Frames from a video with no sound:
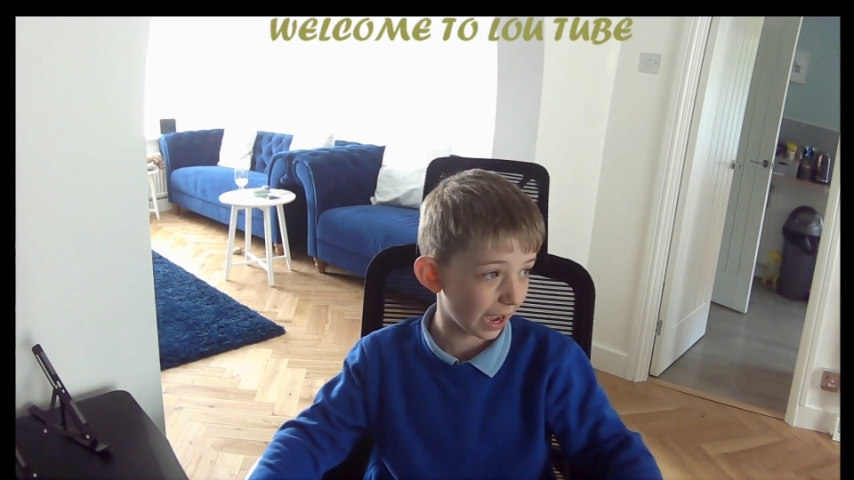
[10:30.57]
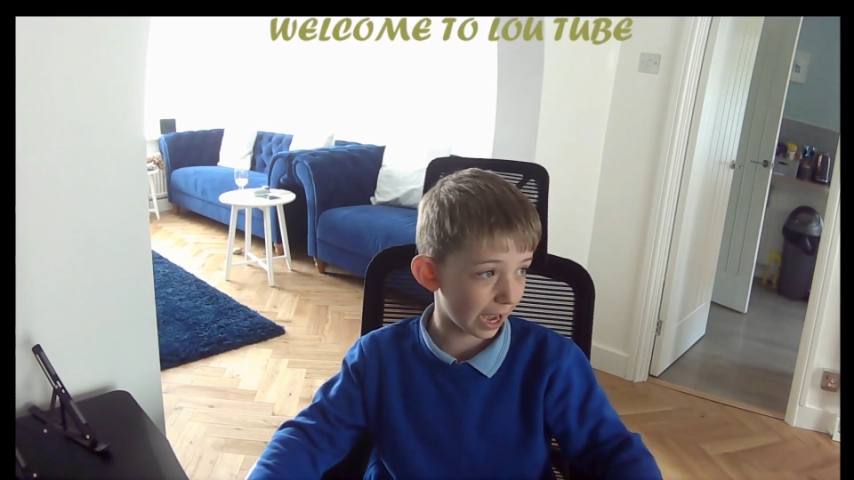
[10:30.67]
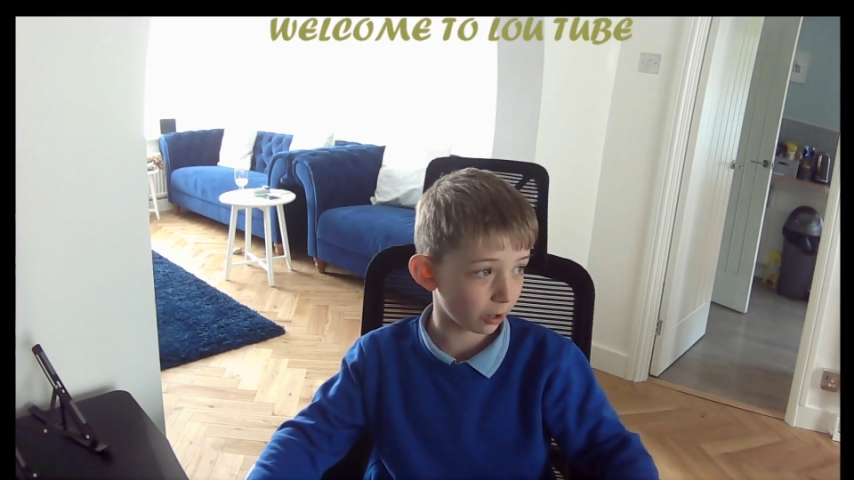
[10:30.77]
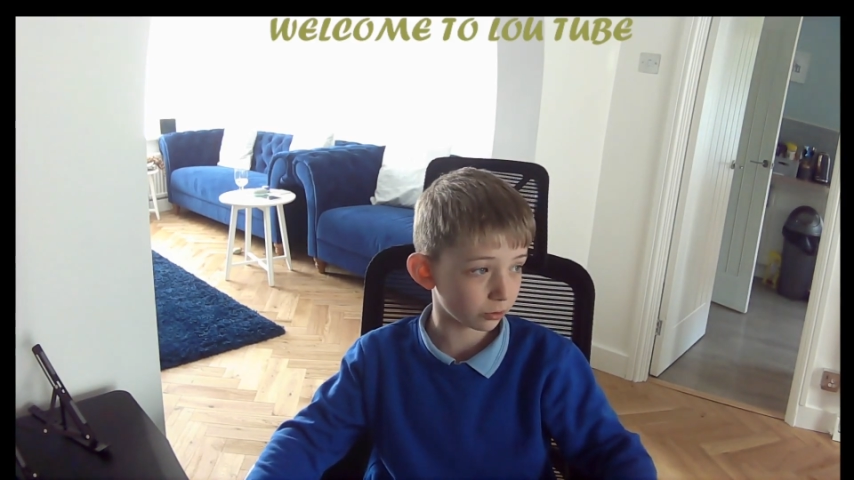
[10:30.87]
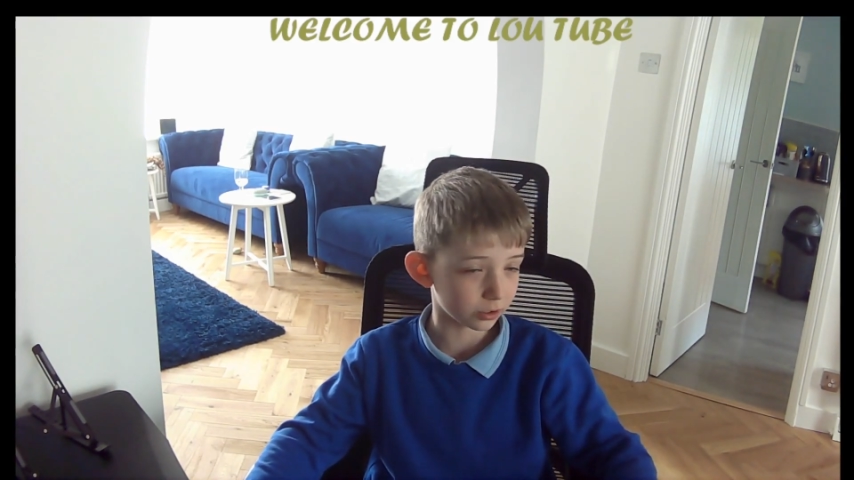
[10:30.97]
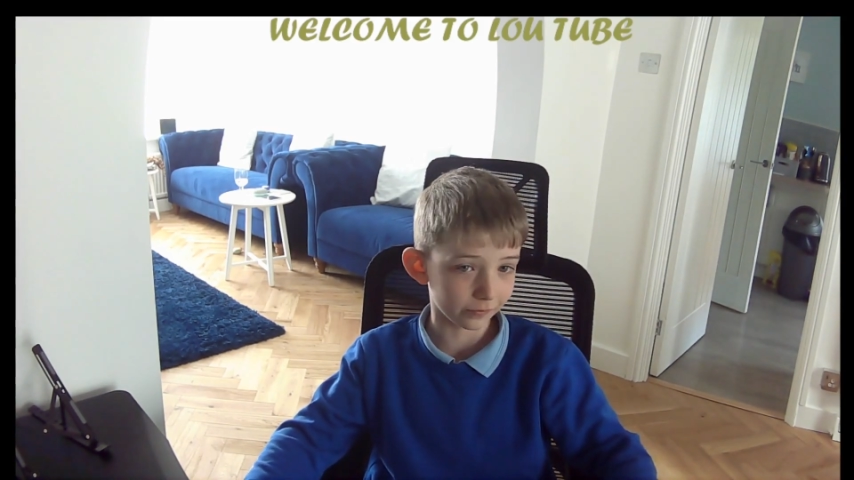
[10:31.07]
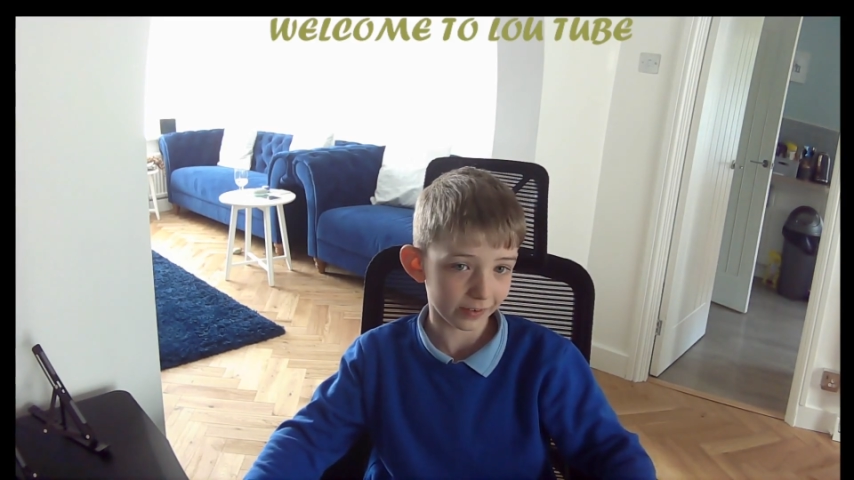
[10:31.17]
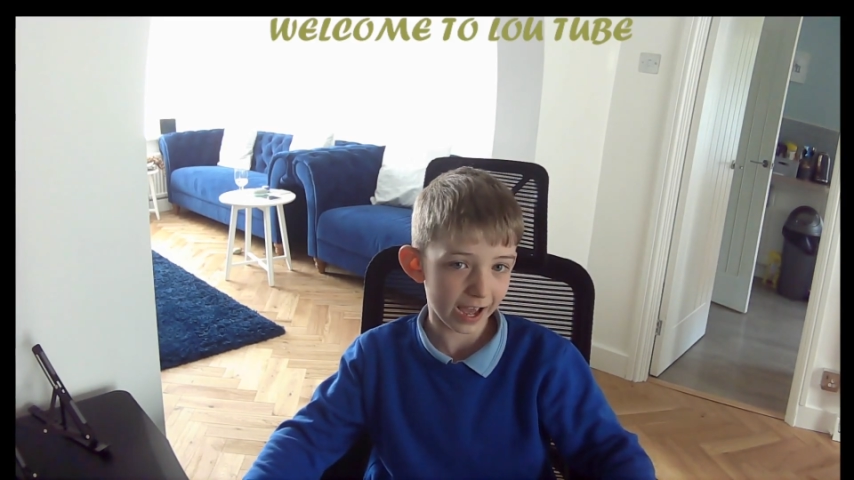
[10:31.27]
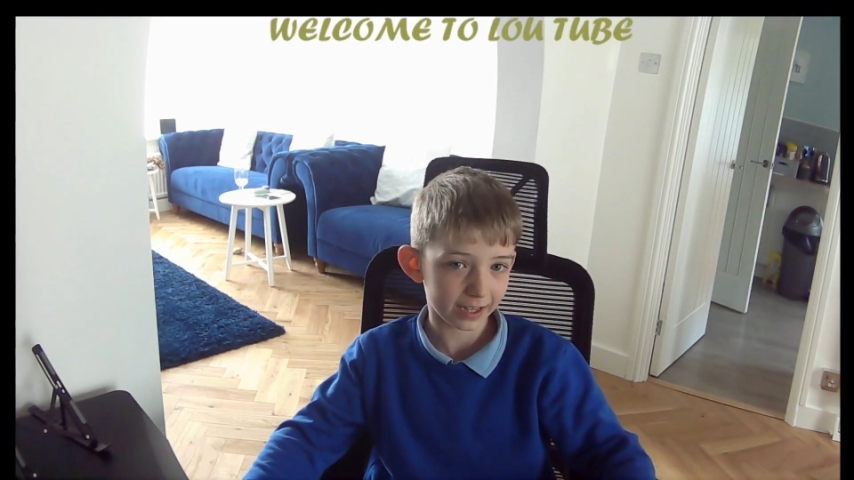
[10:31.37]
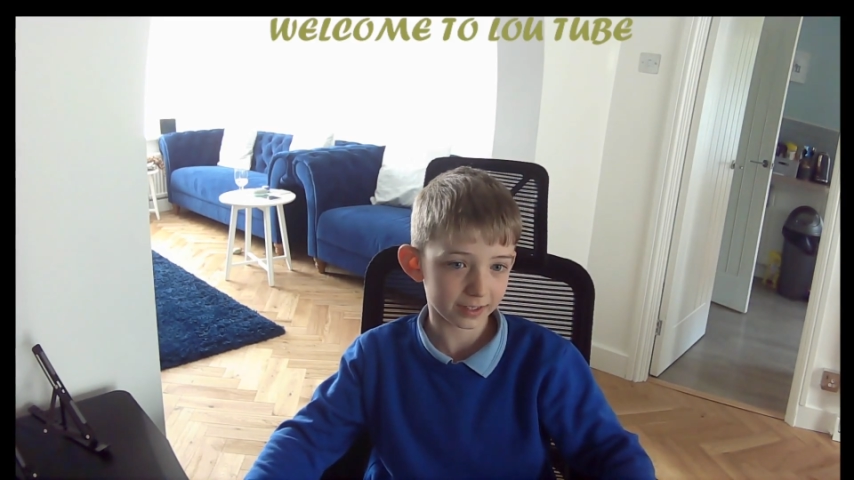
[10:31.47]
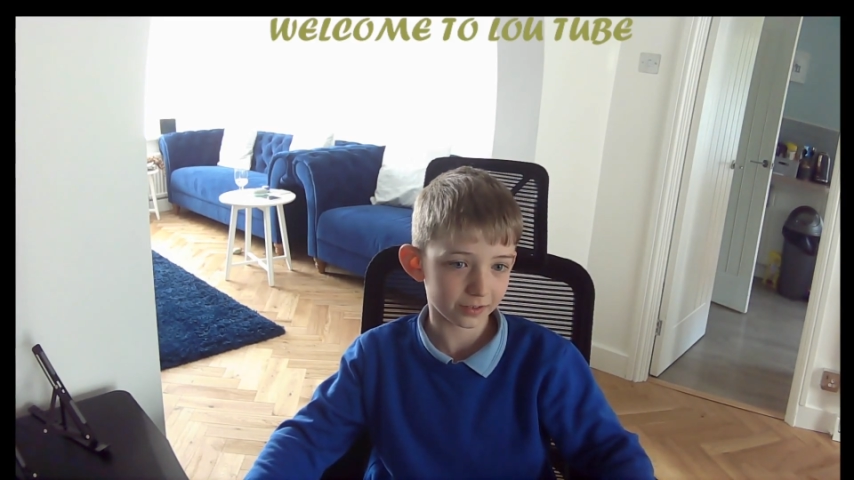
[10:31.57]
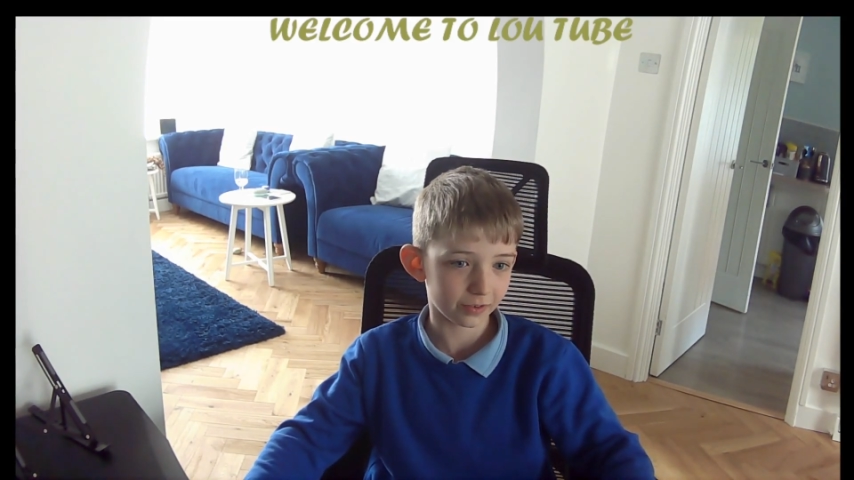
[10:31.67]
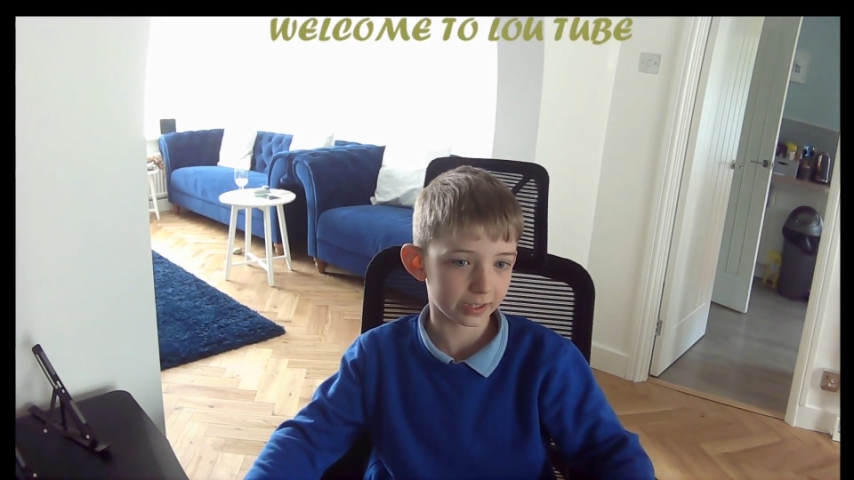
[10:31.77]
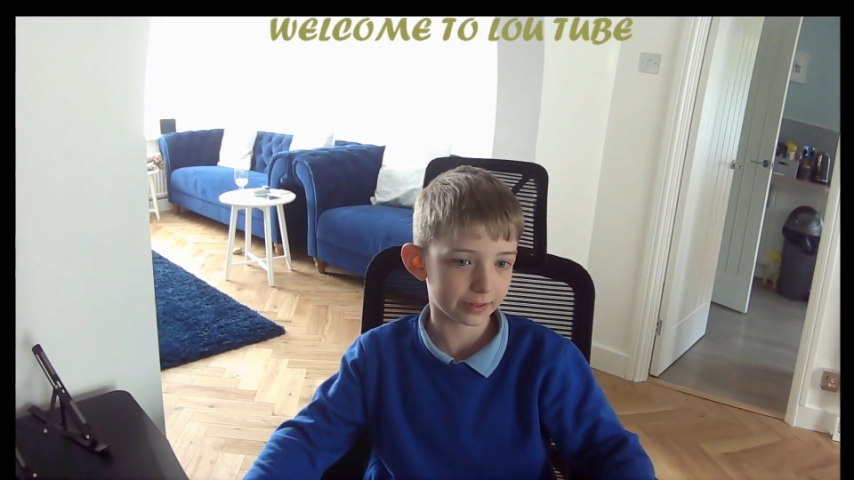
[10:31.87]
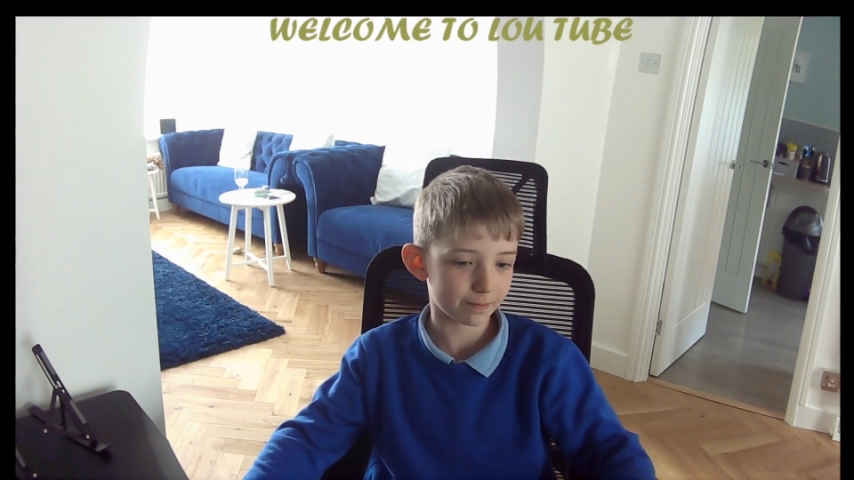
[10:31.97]
out of
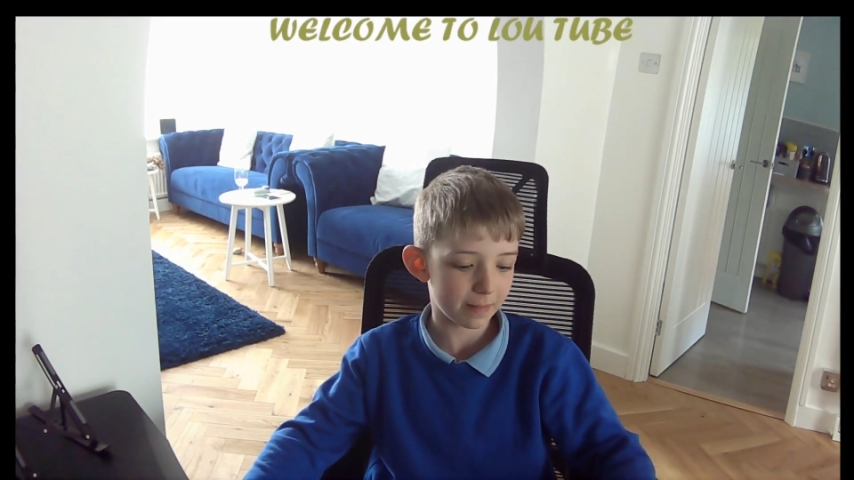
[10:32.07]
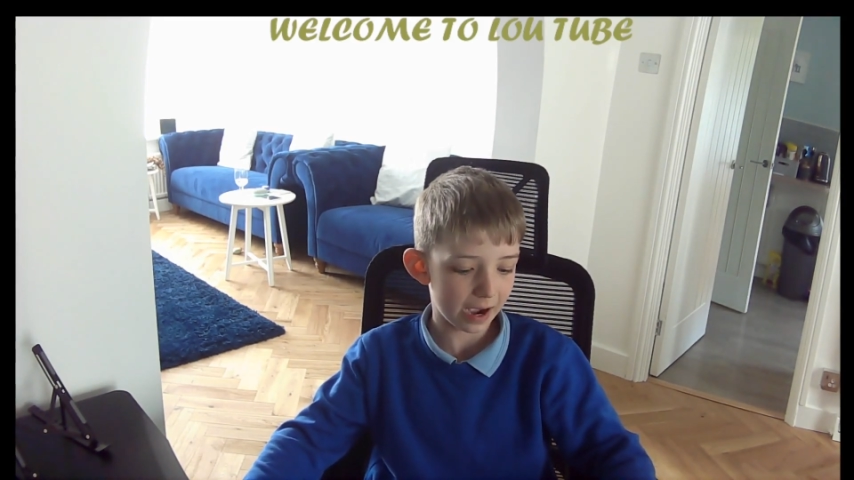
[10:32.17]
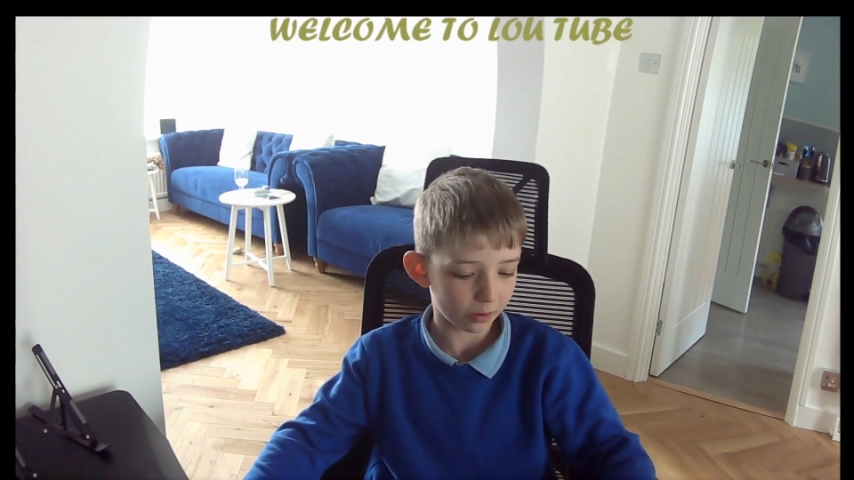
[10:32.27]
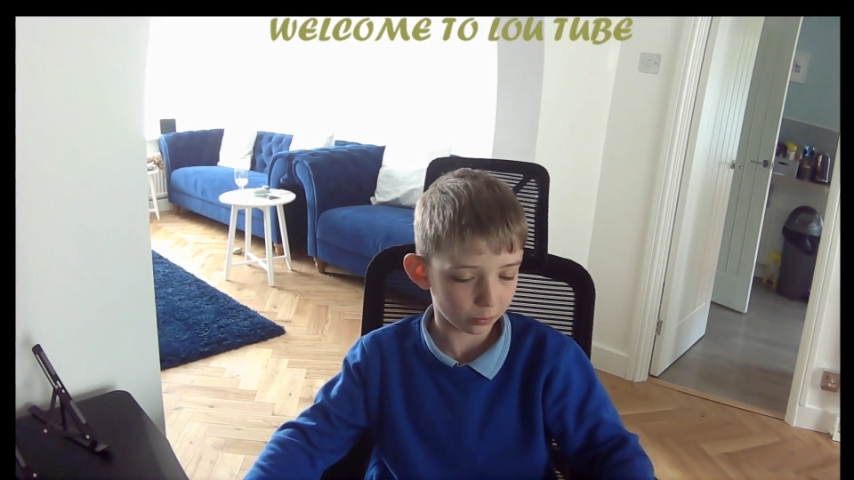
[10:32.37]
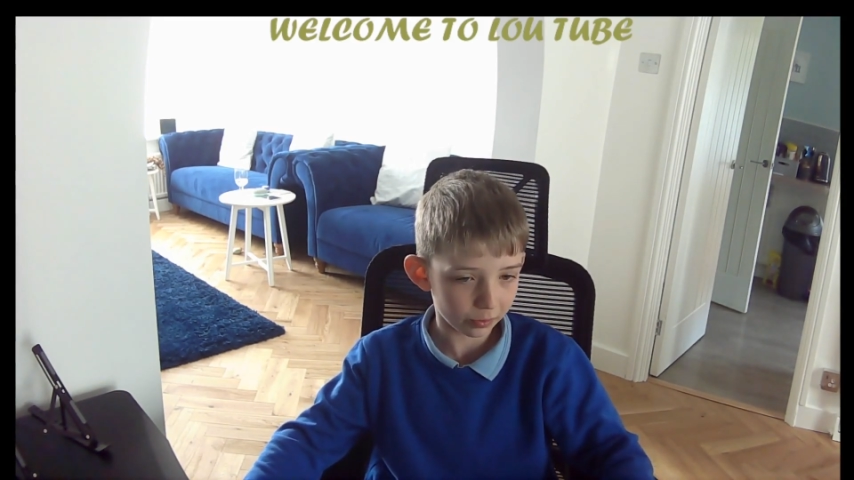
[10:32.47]
Xerik's mouth.